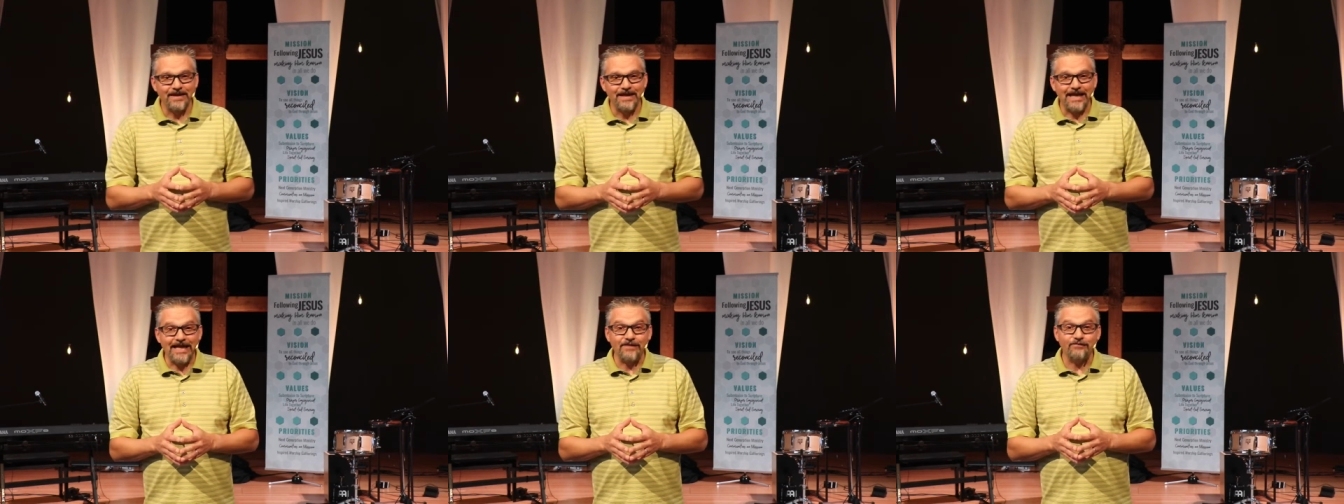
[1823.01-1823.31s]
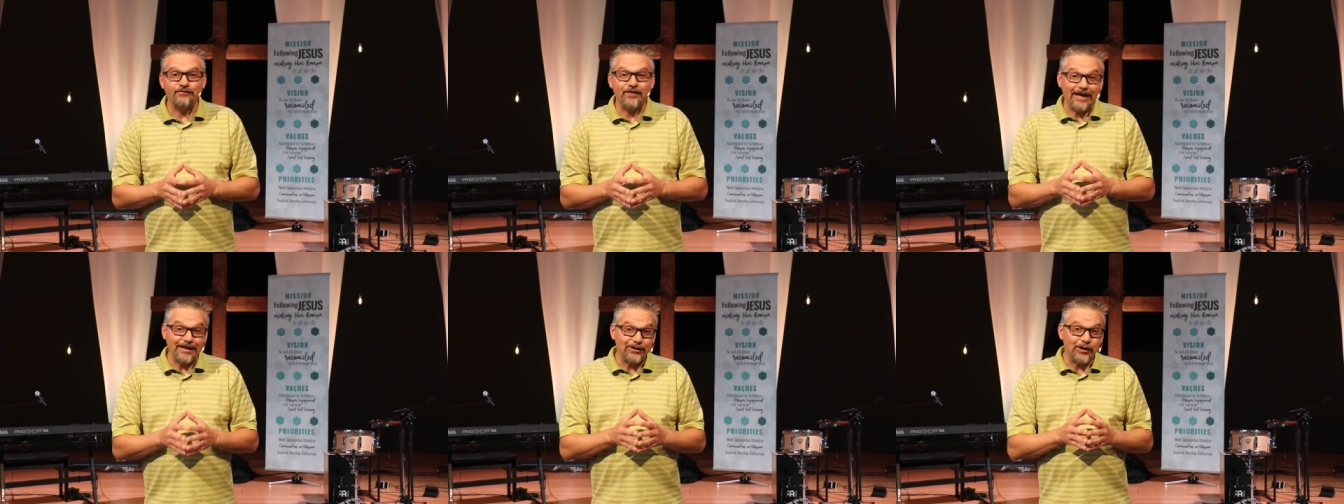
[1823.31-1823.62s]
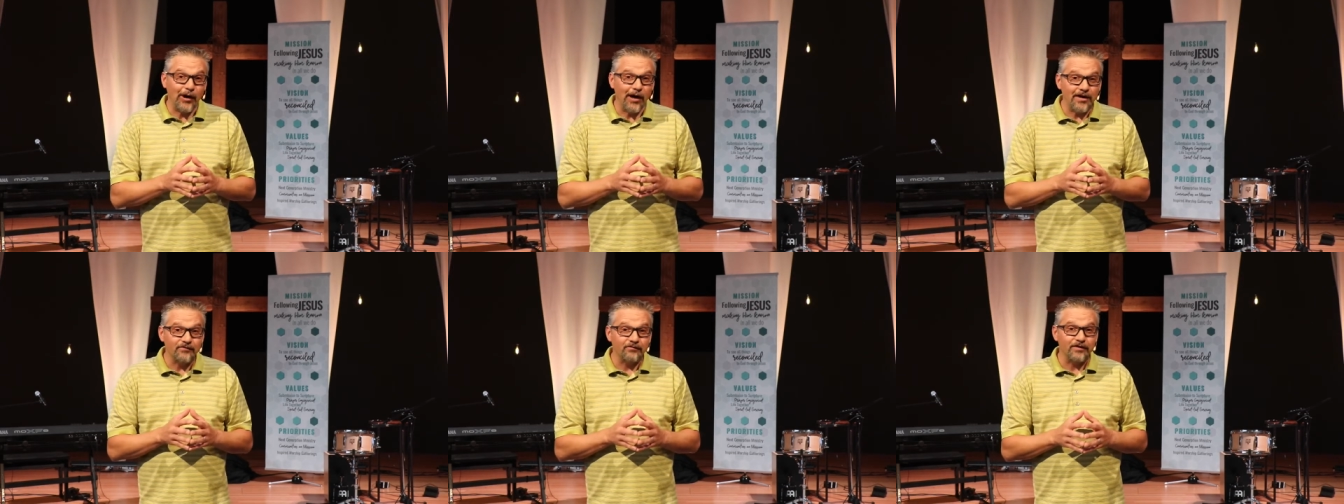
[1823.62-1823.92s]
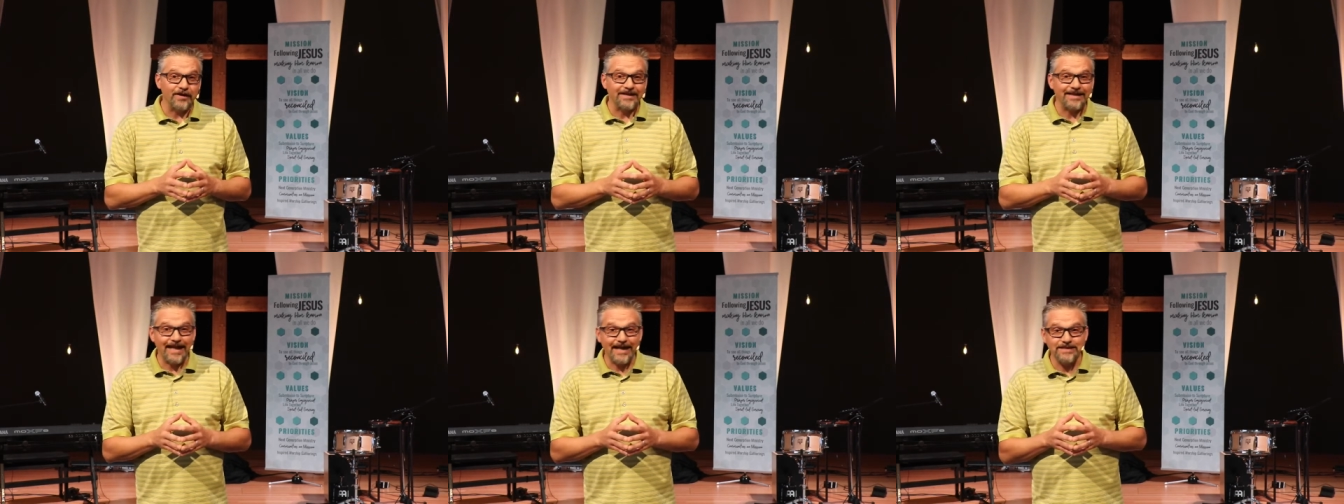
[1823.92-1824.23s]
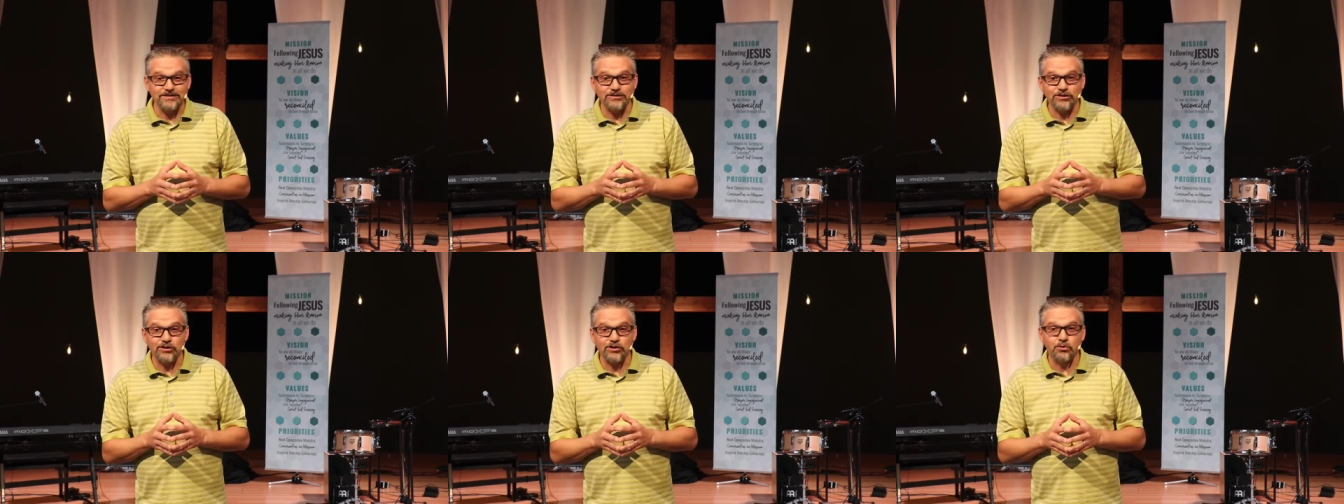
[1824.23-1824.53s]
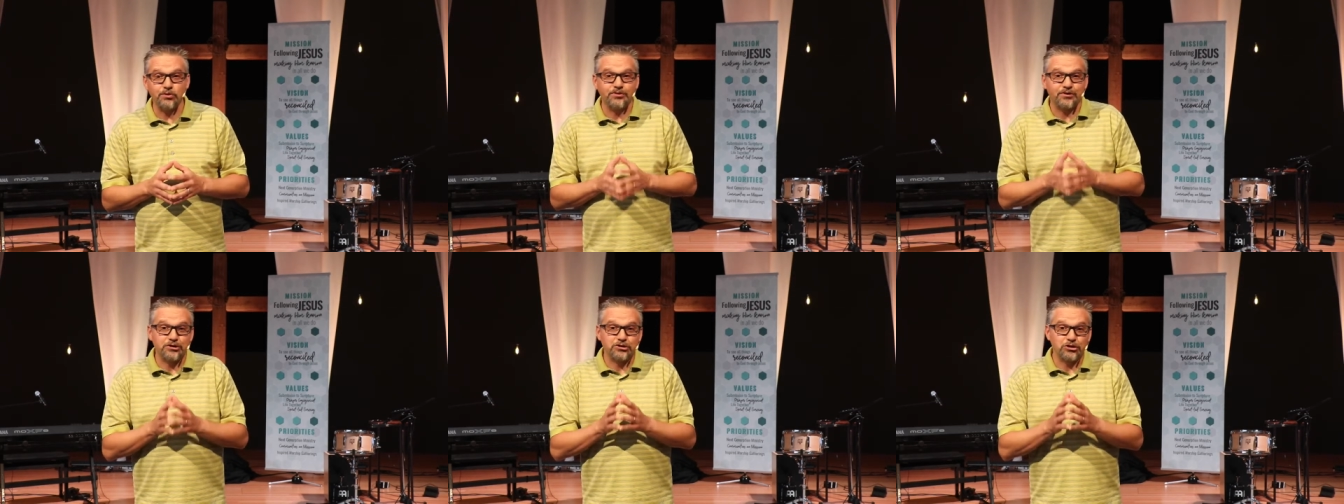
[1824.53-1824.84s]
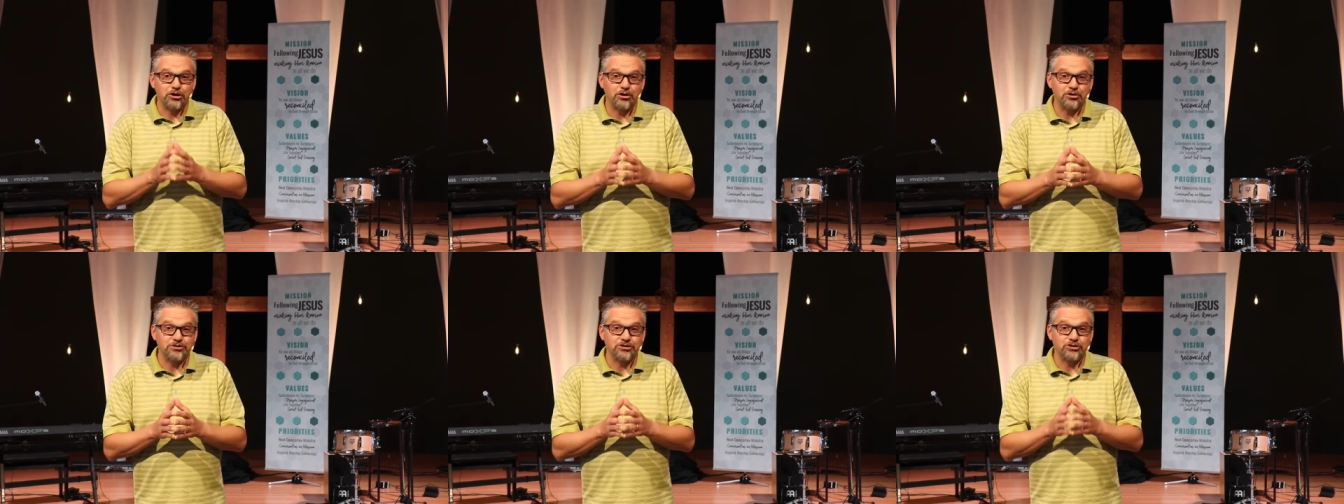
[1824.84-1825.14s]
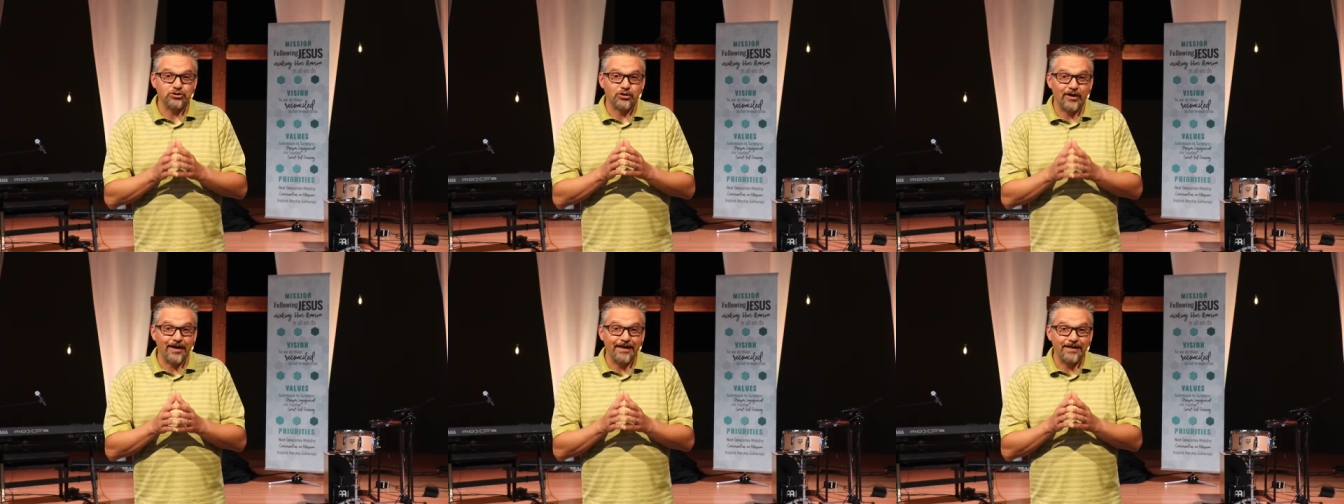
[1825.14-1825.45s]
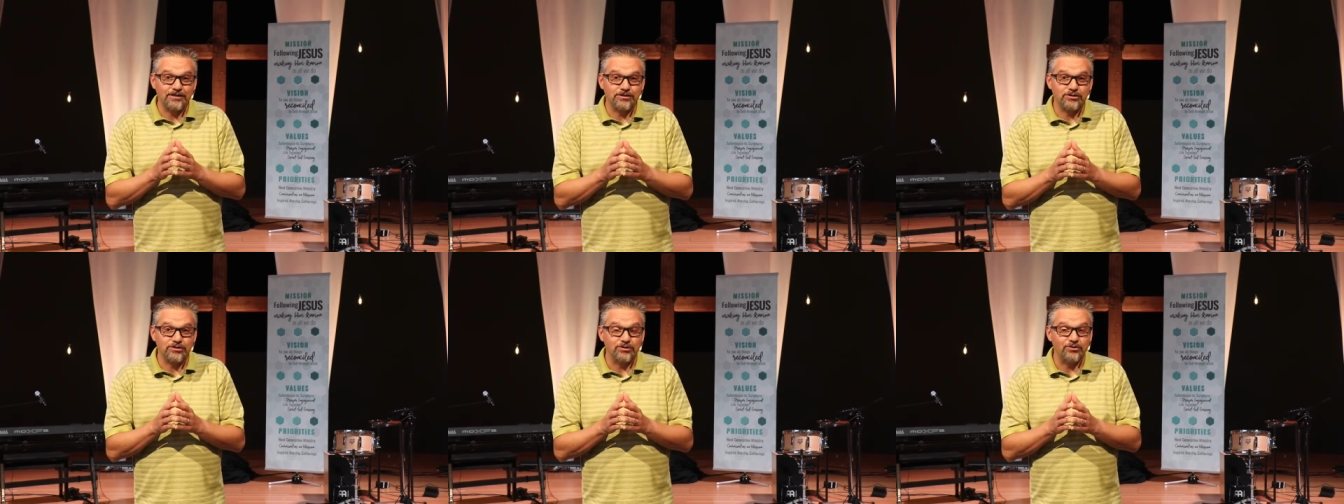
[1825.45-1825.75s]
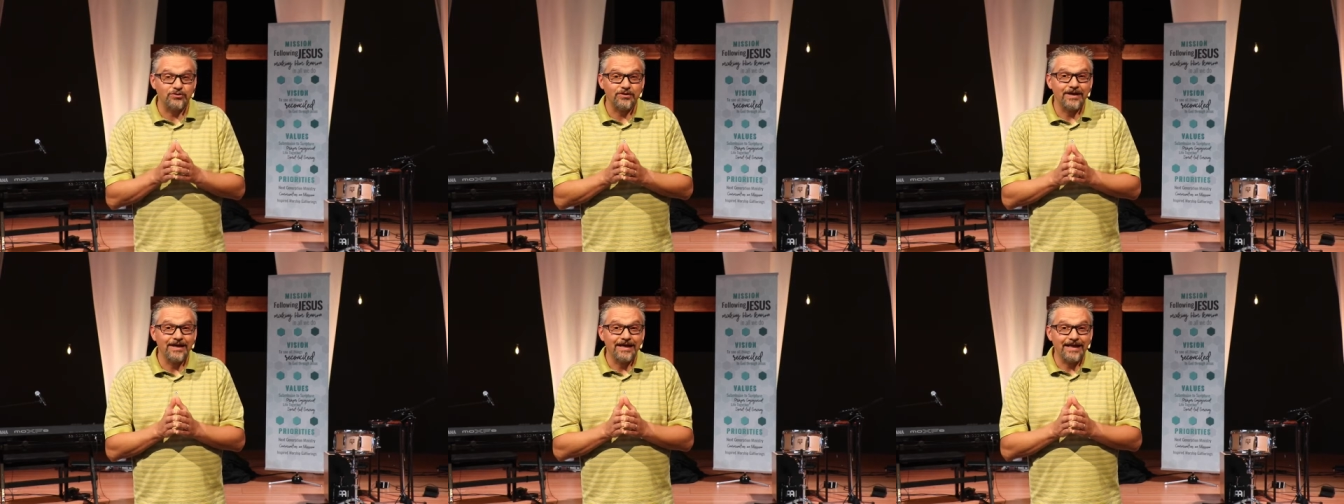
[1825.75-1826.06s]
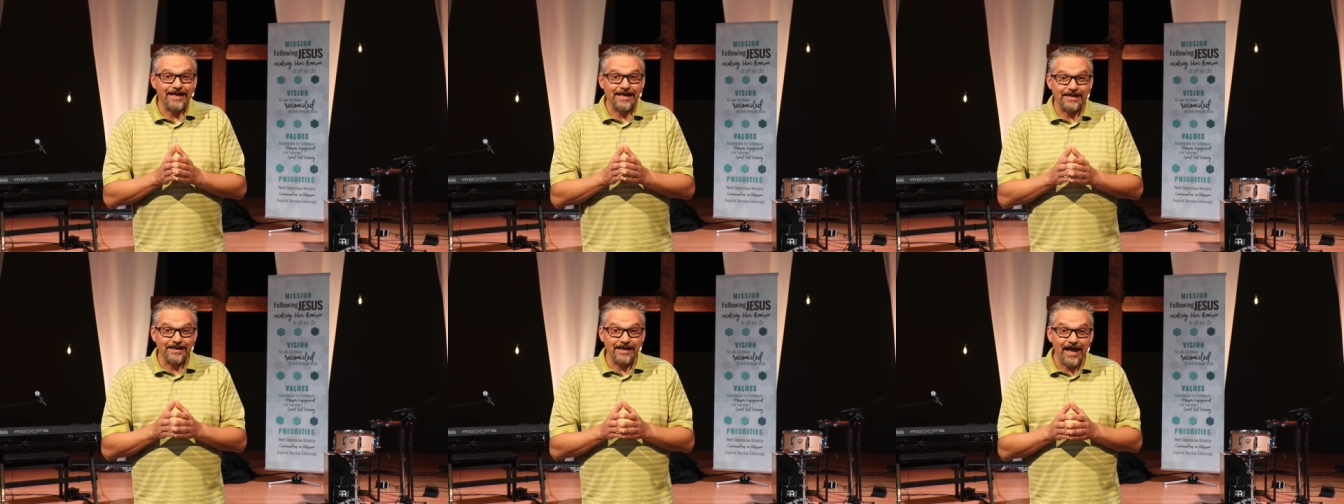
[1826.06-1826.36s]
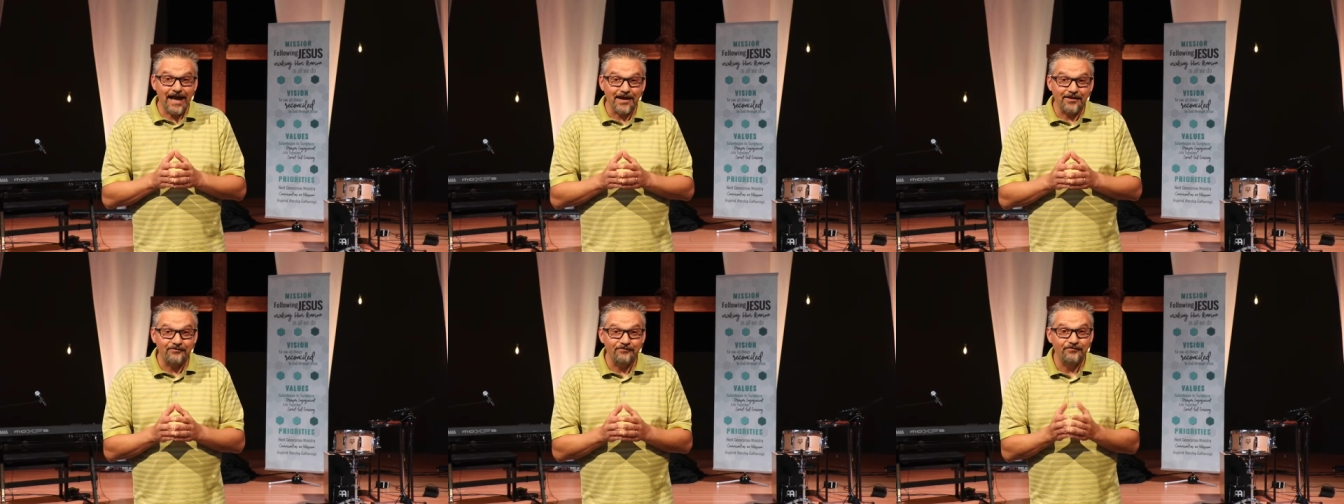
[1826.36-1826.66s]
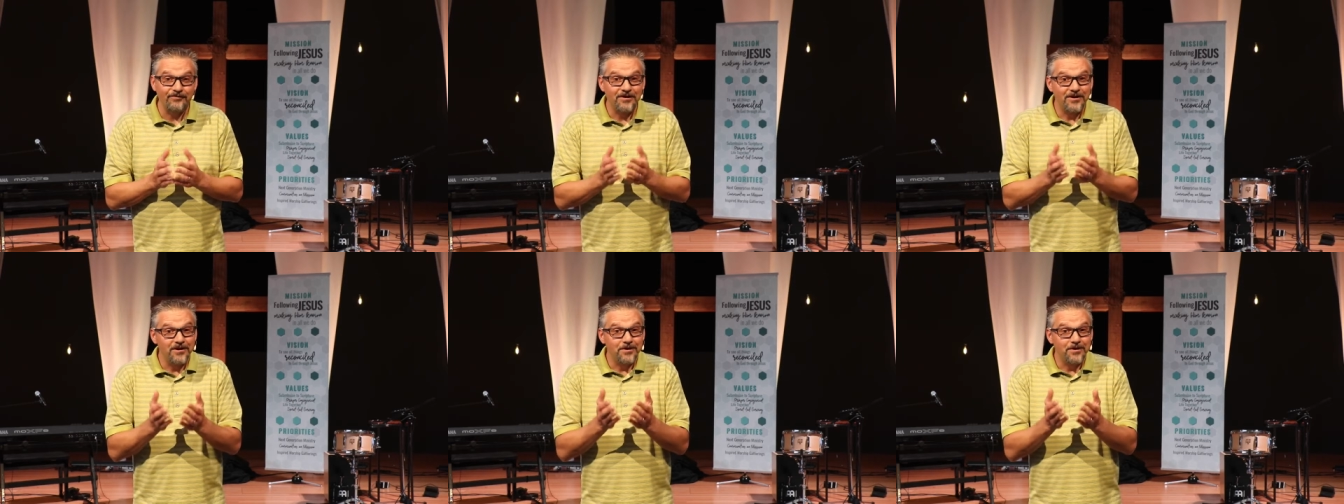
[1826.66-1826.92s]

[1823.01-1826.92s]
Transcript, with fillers: if that conflict has to do with the church trying to, in love,